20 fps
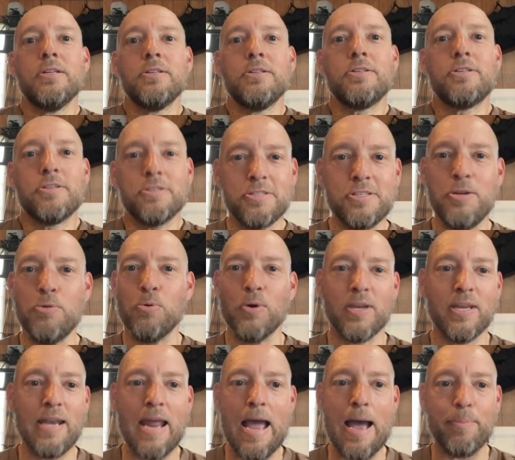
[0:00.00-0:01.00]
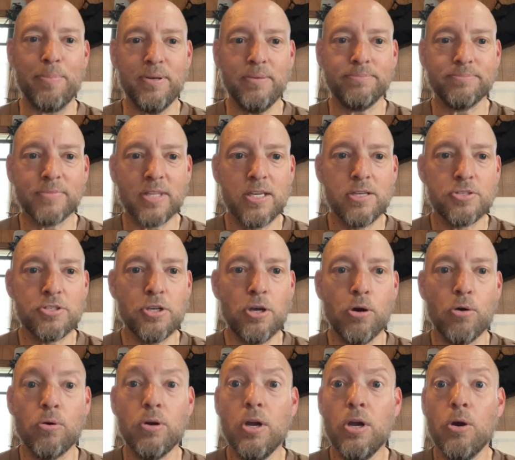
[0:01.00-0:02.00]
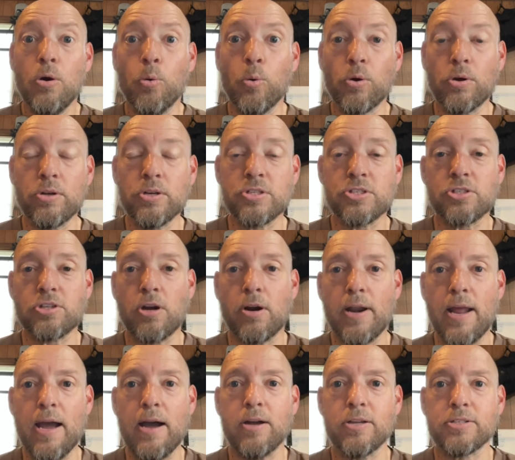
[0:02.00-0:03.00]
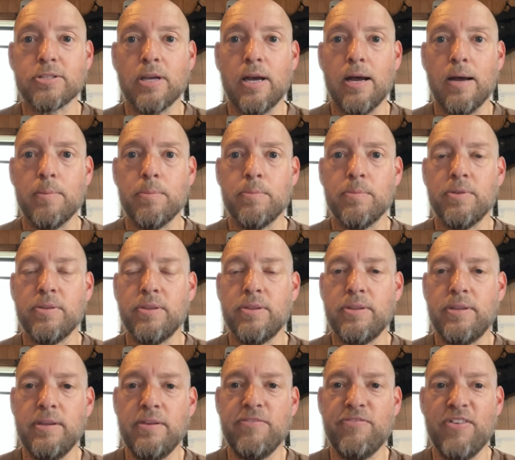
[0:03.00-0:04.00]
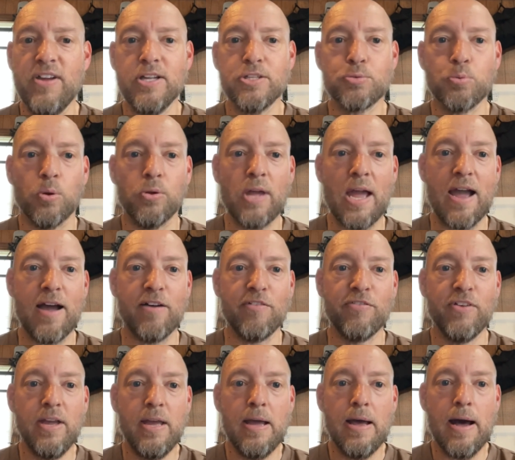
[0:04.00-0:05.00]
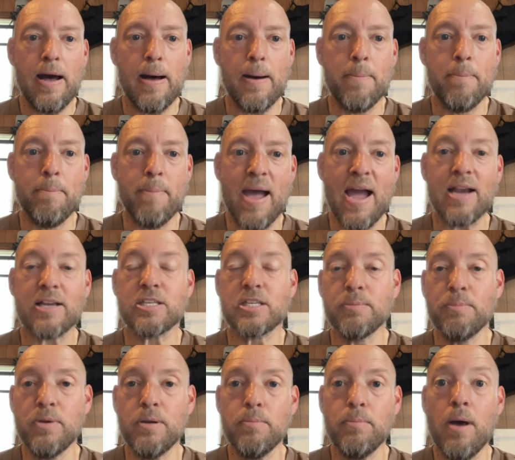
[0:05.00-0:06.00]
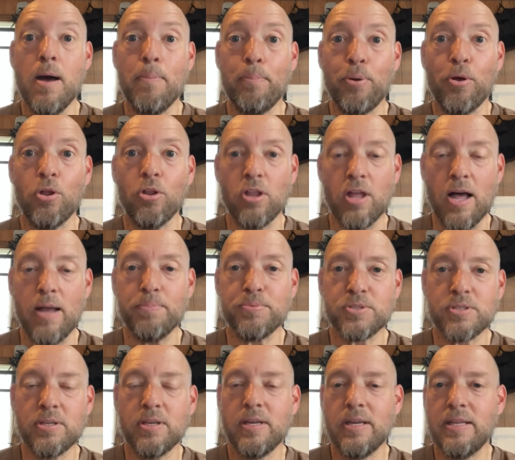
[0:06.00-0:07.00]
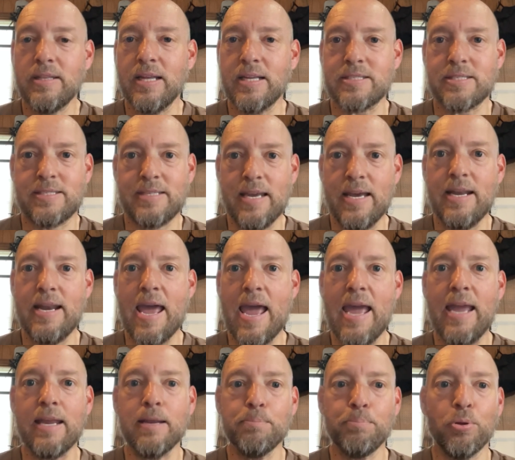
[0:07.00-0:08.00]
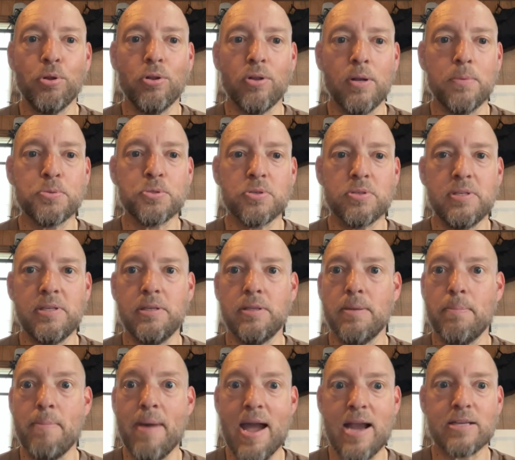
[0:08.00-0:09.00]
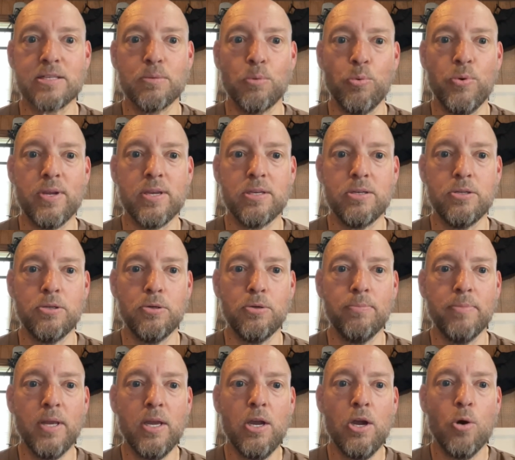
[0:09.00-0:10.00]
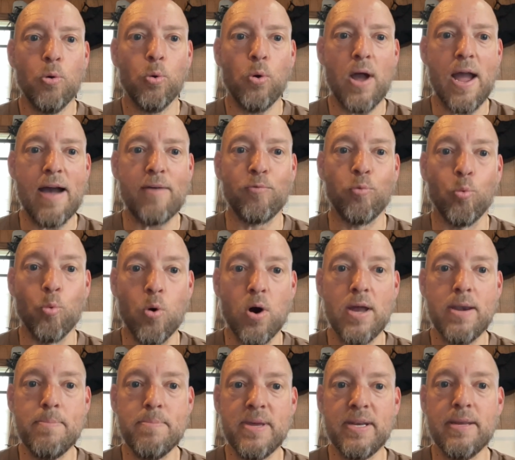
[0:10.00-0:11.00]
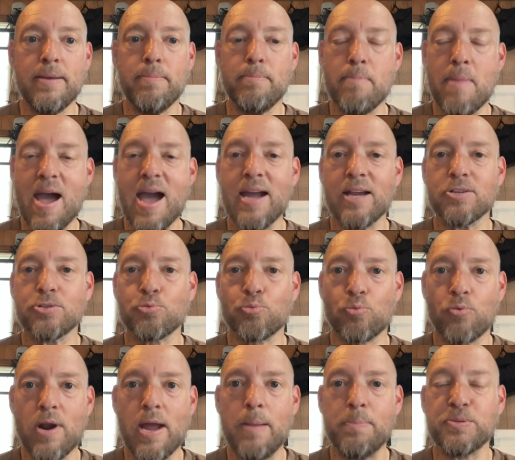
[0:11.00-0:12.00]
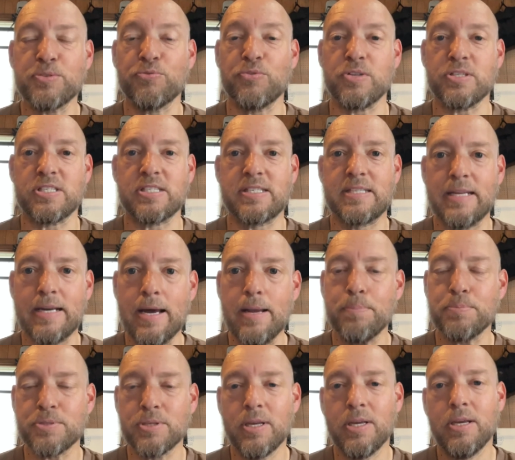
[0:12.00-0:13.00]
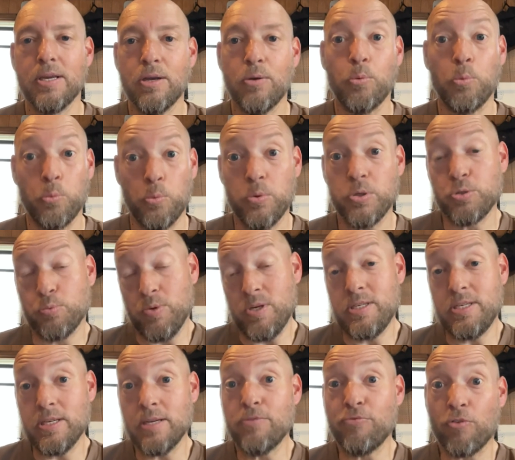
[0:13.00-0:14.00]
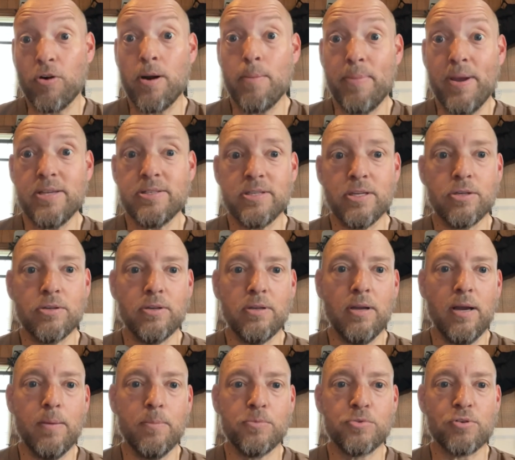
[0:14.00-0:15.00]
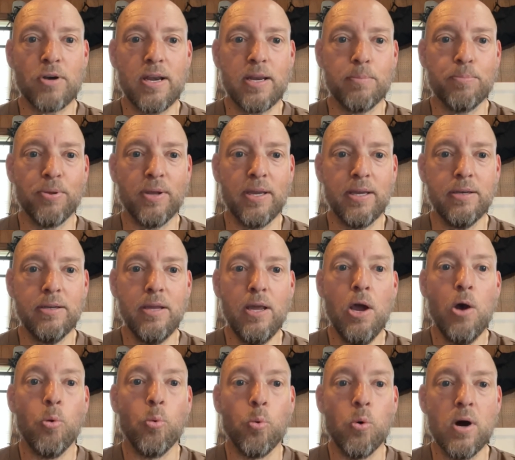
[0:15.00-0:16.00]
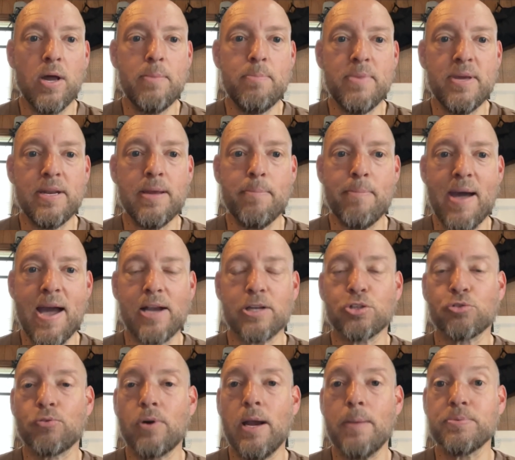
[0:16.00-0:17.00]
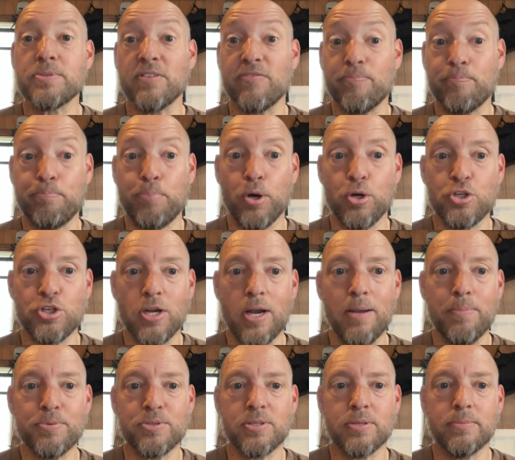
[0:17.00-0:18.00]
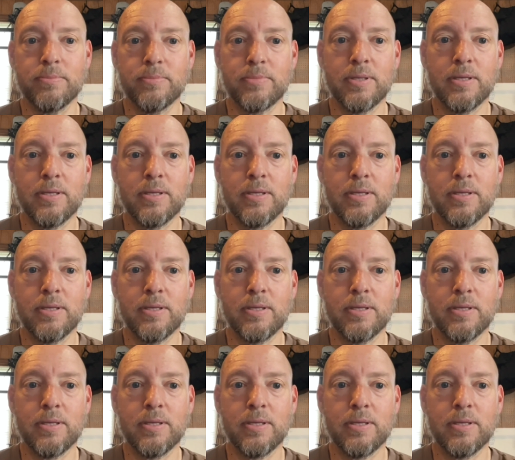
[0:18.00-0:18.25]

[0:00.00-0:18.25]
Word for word: to see what can happen. So we're going to start out um, the events. We'll have uh, maximum pull-ups. That's dead hang pull-ups. We'll see the maximum we can do. We'll have one minute max reps for sit-ups which we did for our basic um, training plan, one minute max reps of push-ups.